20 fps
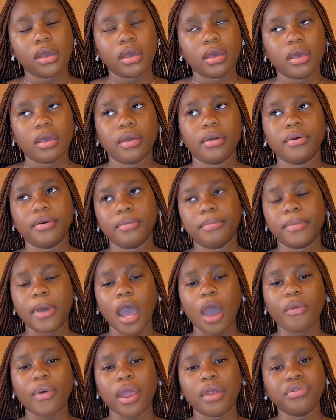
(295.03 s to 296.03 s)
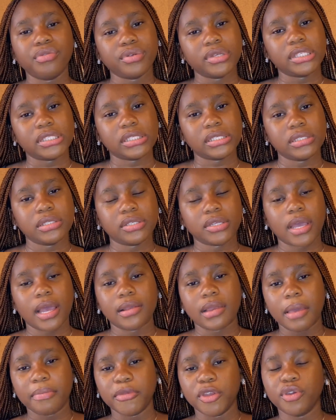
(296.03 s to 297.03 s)
um, how i wrote it you can
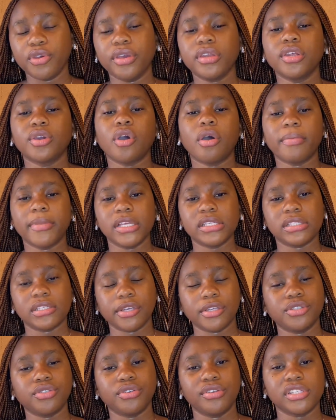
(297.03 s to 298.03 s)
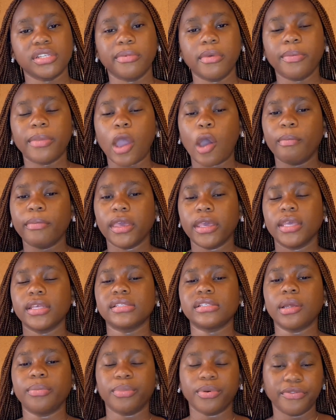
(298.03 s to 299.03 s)
let me know in the comment section so maybe i'll make a
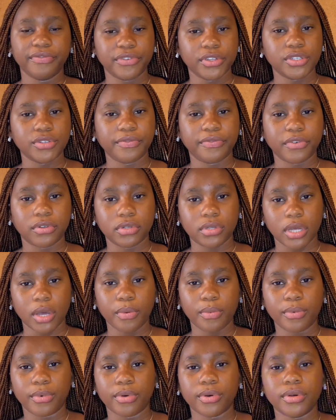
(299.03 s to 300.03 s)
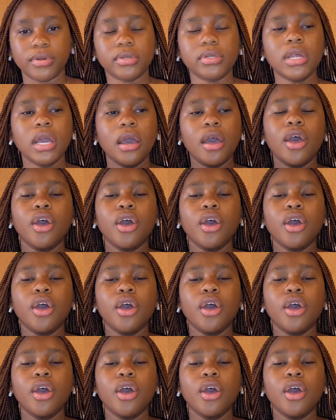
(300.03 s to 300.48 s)
separate video for that one